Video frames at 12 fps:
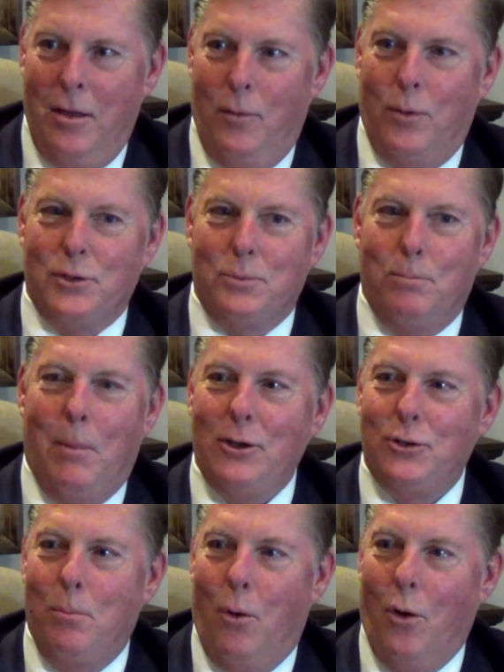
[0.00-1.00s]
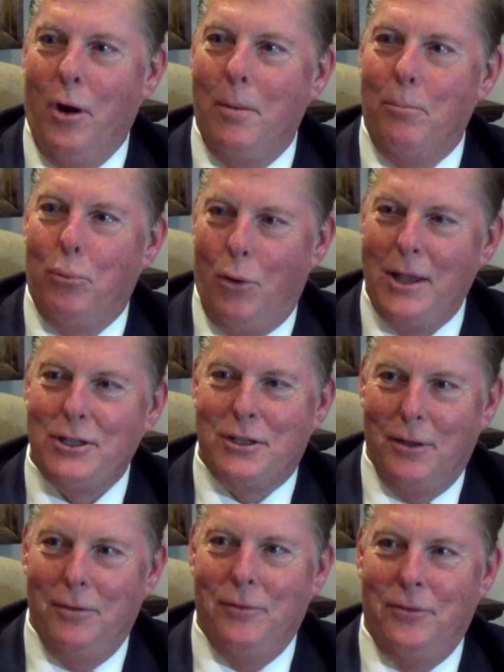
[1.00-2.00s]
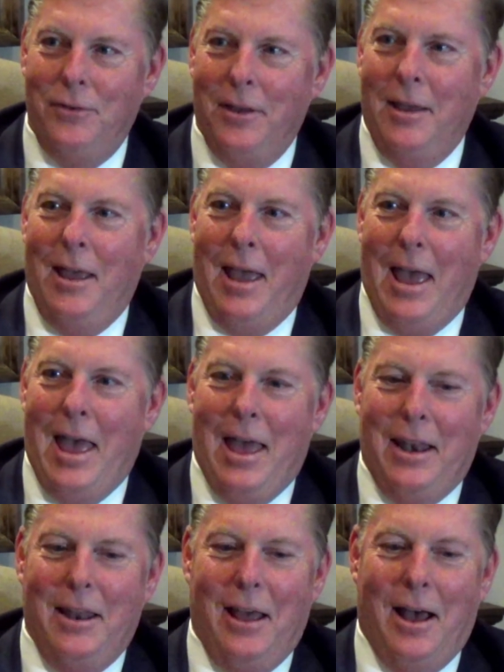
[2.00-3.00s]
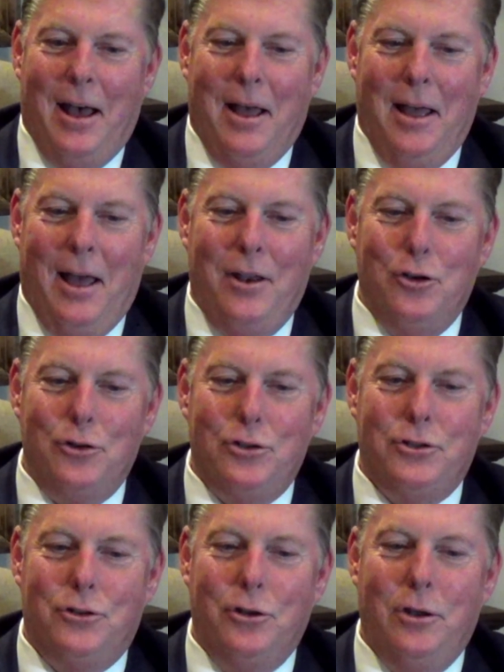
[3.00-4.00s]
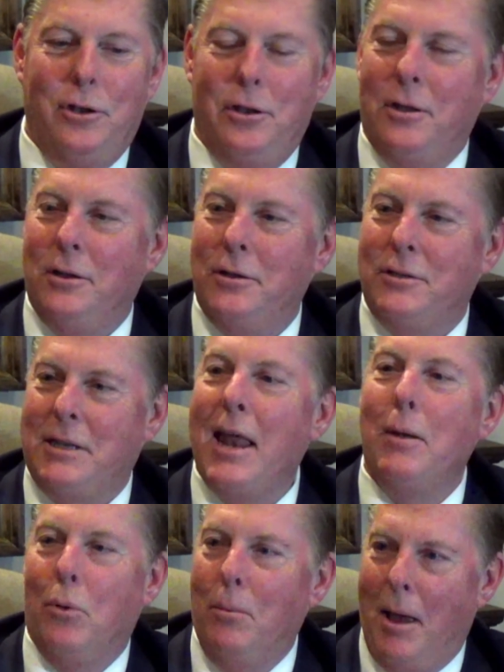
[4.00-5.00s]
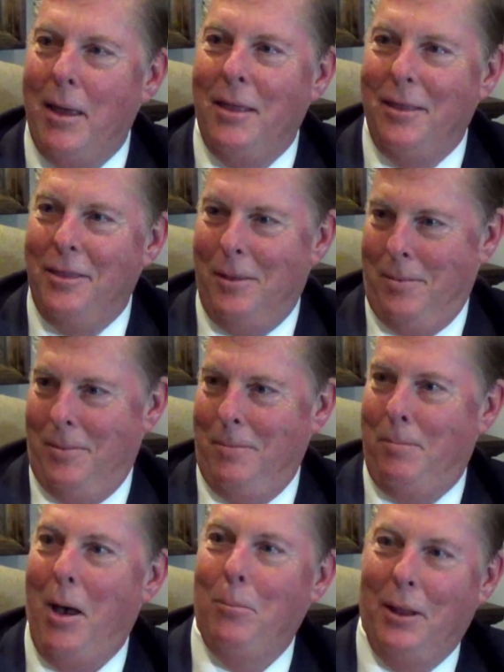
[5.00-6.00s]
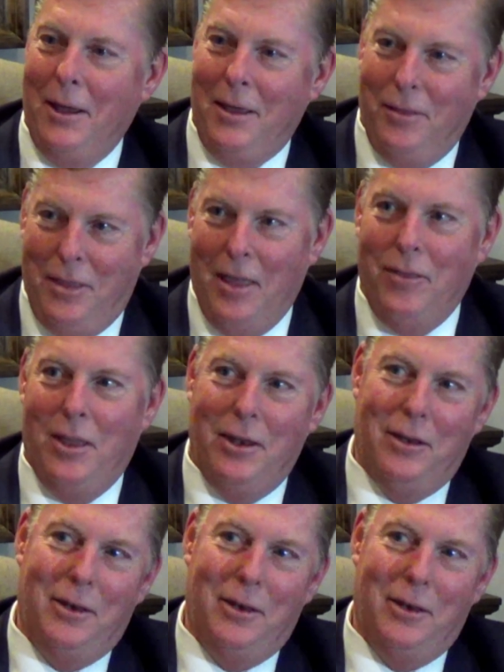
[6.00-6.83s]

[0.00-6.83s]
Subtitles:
was much more impressive and understandable by the public than the